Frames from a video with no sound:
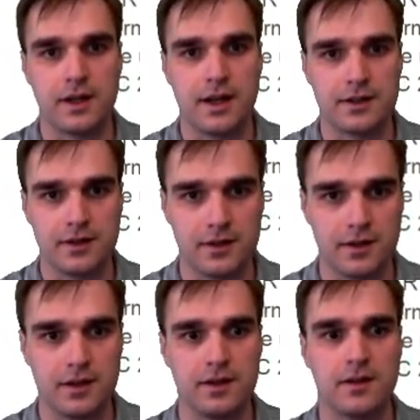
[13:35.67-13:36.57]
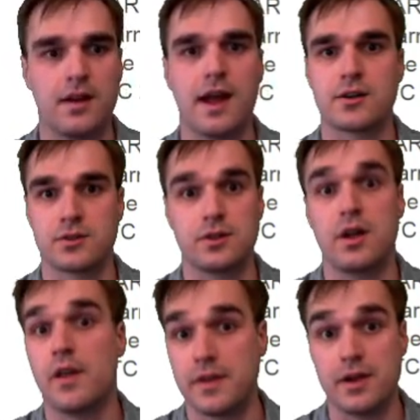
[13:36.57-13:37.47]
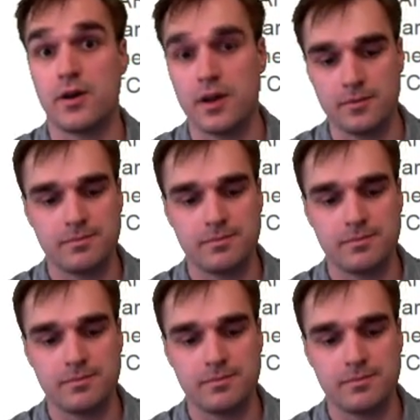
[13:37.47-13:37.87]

connected and actually on the internet.